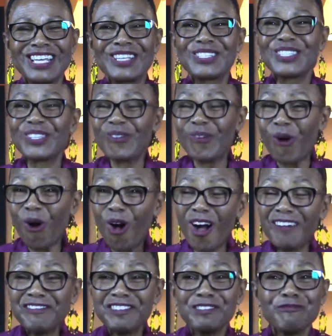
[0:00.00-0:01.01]
So
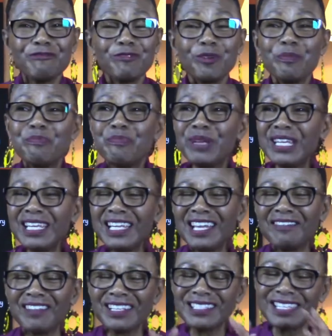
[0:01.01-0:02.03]
often for many
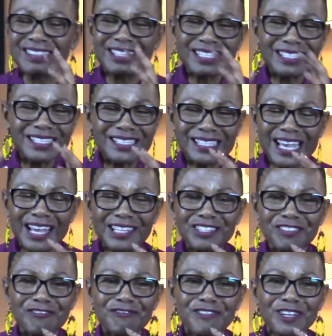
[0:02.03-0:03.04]
of us, and this is kind
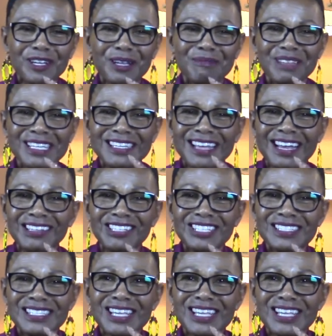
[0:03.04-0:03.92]
of Iyanla's